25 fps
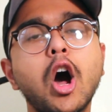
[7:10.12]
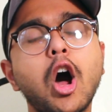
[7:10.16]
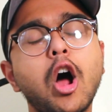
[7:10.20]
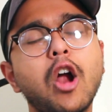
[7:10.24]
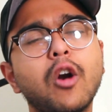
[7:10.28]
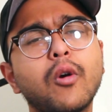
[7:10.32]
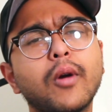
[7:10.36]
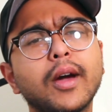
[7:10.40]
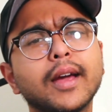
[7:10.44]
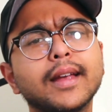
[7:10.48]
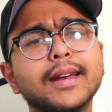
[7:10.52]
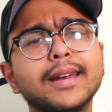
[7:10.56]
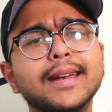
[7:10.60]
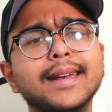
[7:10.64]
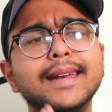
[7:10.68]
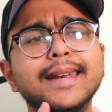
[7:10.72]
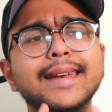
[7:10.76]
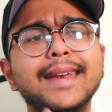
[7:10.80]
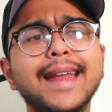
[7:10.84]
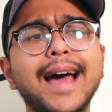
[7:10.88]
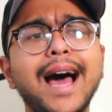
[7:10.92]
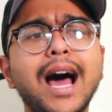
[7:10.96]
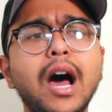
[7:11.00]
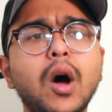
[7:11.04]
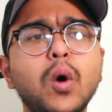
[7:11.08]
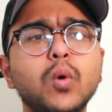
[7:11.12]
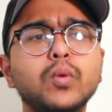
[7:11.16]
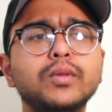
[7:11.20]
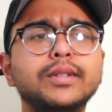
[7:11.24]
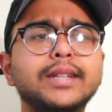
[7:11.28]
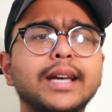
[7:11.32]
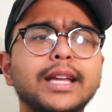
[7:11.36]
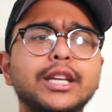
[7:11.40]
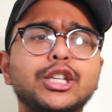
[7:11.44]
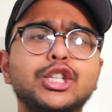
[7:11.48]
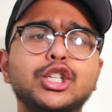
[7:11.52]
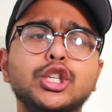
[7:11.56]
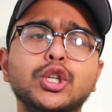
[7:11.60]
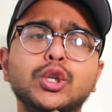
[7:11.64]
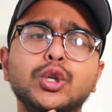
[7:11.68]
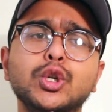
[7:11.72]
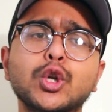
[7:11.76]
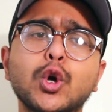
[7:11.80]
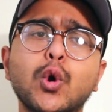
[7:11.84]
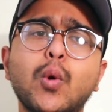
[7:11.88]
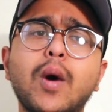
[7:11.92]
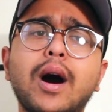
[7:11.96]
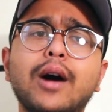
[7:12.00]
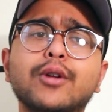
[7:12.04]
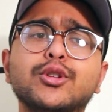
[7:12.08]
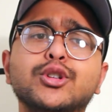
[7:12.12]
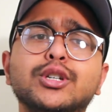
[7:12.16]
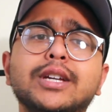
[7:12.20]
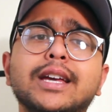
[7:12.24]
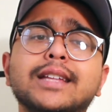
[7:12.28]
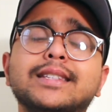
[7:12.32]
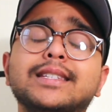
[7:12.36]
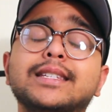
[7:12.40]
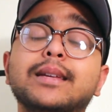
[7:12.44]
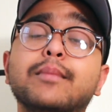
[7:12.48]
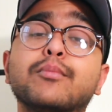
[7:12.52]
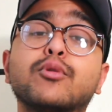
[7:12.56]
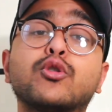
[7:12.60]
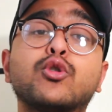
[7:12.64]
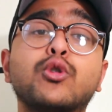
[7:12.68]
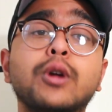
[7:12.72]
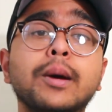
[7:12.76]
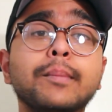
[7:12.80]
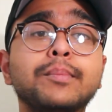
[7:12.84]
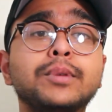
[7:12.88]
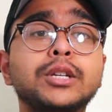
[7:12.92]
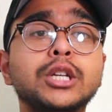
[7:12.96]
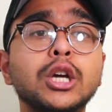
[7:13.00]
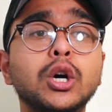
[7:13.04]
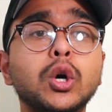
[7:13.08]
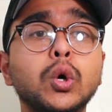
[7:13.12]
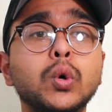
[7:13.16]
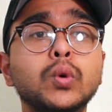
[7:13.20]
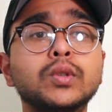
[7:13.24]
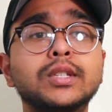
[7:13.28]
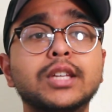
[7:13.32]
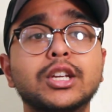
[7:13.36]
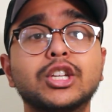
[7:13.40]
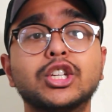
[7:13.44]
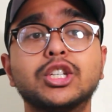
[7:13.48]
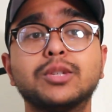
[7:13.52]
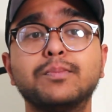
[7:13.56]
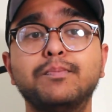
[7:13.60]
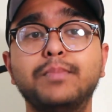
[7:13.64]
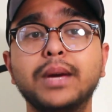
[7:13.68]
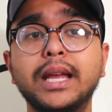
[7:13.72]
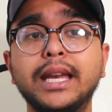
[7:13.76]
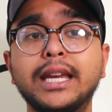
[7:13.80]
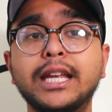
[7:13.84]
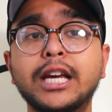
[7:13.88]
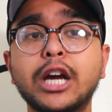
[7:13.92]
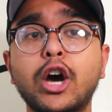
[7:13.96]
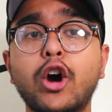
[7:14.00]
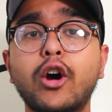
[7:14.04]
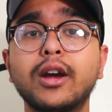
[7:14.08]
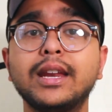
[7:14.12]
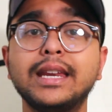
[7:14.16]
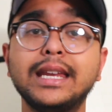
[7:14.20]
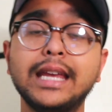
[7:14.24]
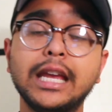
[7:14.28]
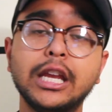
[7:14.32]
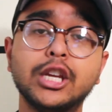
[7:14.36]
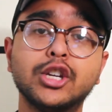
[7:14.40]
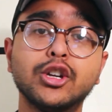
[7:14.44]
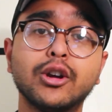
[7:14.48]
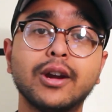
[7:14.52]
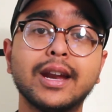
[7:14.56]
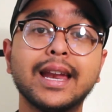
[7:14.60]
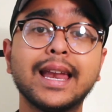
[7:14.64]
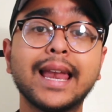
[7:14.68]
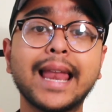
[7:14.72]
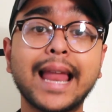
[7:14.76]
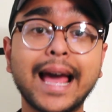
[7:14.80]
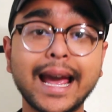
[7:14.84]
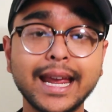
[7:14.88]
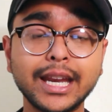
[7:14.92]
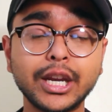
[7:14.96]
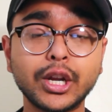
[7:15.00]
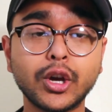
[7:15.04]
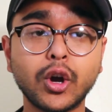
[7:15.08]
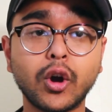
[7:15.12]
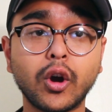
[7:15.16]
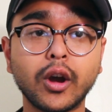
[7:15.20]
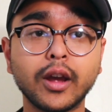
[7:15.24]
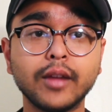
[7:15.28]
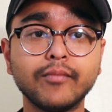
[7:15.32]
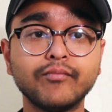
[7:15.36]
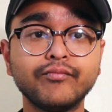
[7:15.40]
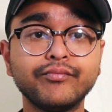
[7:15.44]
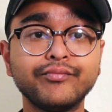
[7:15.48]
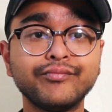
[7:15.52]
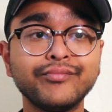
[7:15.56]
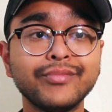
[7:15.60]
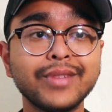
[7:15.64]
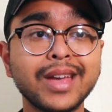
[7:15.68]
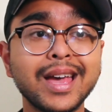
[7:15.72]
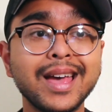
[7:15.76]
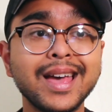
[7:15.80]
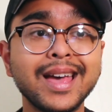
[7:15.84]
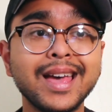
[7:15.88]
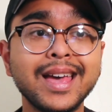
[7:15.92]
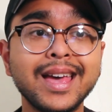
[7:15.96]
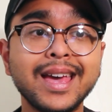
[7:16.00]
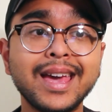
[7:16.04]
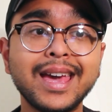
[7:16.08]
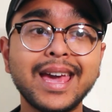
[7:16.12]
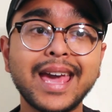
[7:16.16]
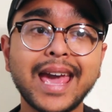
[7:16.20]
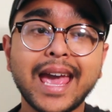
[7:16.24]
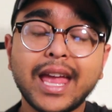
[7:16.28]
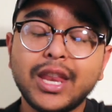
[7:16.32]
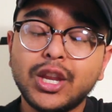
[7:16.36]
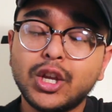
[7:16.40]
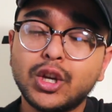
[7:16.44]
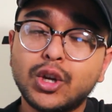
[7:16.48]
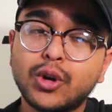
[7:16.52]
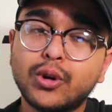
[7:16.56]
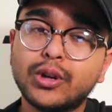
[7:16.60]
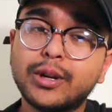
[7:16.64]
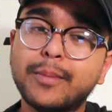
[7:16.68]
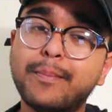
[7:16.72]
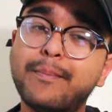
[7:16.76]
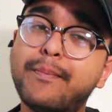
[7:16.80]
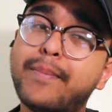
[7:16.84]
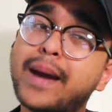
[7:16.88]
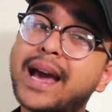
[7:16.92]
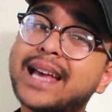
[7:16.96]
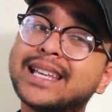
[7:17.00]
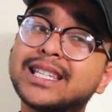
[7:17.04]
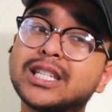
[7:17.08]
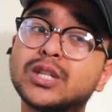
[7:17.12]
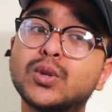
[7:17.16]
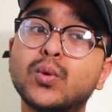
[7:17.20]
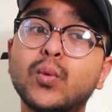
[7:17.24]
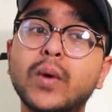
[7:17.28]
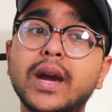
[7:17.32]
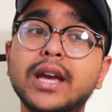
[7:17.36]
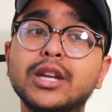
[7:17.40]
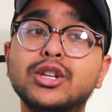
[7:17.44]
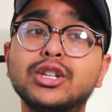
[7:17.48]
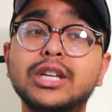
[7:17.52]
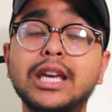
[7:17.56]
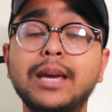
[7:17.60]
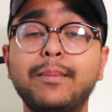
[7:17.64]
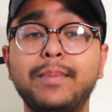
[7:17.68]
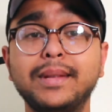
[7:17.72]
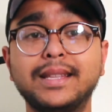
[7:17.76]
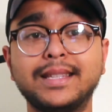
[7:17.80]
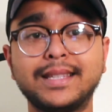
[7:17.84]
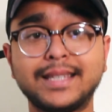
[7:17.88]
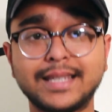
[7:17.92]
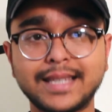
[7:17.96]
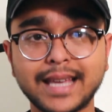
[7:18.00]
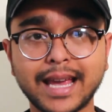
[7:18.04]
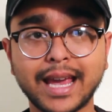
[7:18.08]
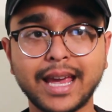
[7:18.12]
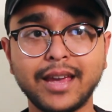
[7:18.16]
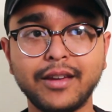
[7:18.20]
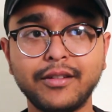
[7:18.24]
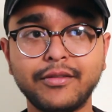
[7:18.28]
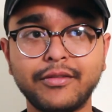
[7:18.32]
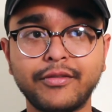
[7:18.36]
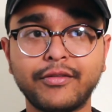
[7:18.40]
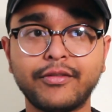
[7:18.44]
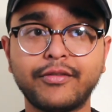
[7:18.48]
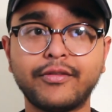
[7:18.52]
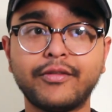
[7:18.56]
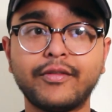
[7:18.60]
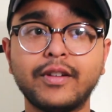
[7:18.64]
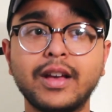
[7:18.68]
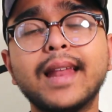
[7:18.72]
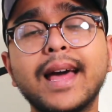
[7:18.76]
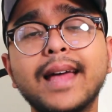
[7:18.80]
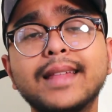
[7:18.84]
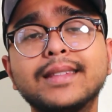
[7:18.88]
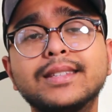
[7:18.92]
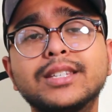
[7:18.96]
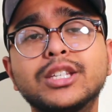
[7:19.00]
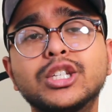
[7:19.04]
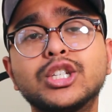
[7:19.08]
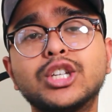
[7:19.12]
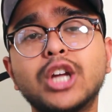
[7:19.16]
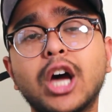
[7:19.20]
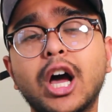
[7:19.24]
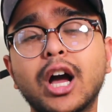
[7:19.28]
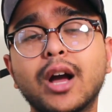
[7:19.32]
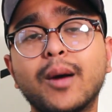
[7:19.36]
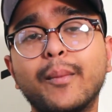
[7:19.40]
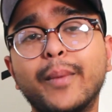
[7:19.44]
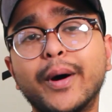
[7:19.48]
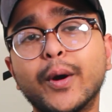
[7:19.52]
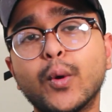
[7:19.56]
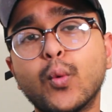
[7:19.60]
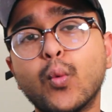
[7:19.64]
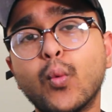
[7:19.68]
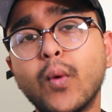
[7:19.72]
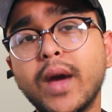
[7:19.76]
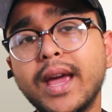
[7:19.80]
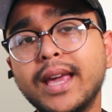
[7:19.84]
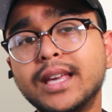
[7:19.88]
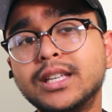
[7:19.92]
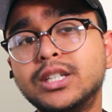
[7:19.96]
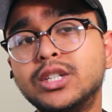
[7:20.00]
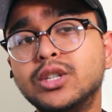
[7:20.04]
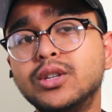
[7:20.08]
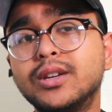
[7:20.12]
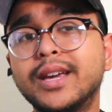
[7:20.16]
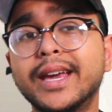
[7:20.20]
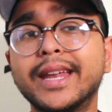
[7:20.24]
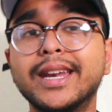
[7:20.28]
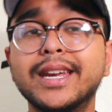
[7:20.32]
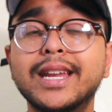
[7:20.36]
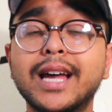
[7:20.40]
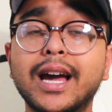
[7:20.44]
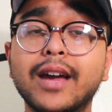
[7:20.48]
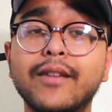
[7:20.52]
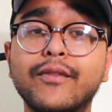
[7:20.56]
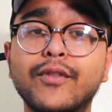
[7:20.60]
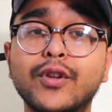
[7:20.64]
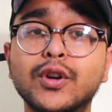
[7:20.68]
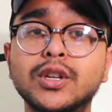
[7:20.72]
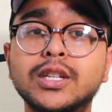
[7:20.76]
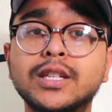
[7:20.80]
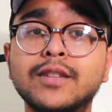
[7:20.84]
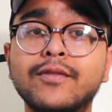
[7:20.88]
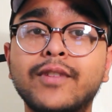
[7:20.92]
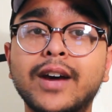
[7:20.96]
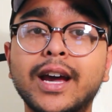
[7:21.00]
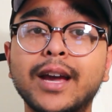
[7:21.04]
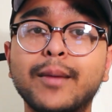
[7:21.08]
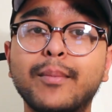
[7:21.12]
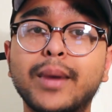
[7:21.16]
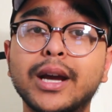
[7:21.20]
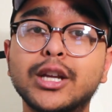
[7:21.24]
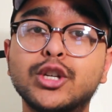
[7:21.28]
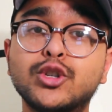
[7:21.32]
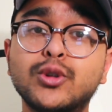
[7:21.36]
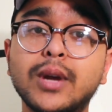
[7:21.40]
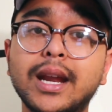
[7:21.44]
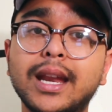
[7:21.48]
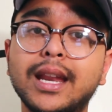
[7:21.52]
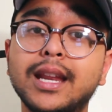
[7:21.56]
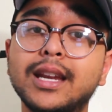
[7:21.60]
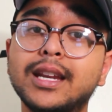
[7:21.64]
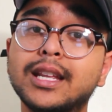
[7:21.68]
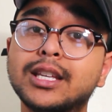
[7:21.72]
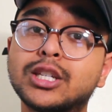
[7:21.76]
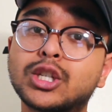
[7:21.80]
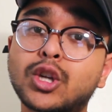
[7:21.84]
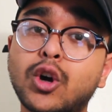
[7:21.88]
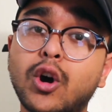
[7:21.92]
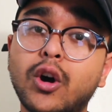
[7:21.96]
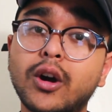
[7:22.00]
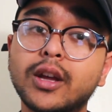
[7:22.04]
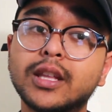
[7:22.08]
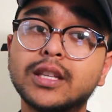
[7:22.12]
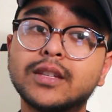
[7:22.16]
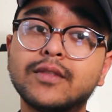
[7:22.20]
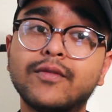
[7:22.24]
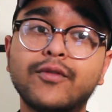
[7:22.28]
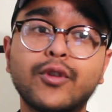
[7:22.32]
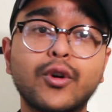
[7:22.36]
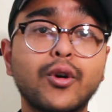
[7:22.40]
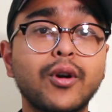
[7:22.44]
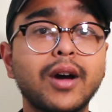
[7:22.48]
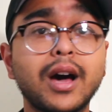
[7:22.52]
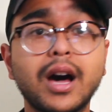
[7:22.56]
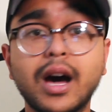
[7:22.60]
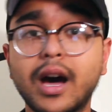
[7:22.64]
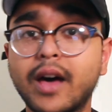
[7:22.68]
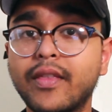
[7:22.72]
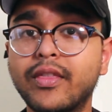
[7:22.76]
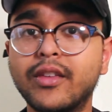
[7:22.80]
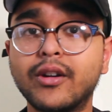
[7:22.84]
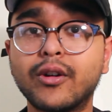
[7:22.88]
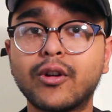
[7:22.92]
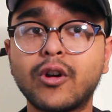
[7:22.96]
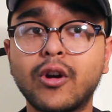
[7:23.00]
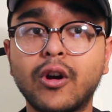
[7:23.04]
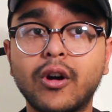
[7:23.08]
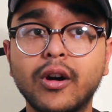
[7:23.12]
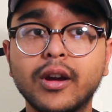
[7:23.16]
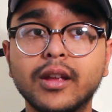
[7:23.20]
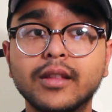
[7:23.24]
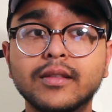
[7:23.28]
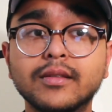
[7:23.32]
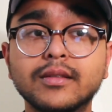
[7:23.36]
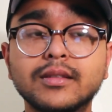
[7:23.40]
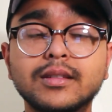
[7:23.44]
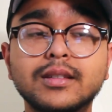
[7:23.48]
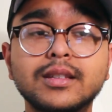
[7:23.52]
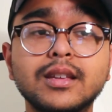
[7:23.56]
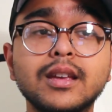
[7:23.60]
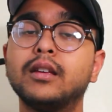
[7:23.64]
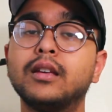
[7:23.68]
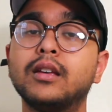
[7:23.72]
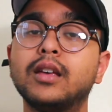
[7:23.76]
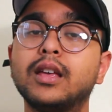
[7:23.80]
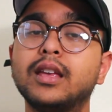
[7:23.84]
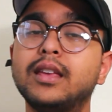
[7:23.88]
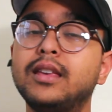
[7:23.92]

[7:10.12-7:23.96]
Alright, now that you know how to get some crypto such as Bitcoin, Ether, and Litecoin, and you know the best way to keep it safe, let's talk about ways you can diversify by trading these coins for other coins.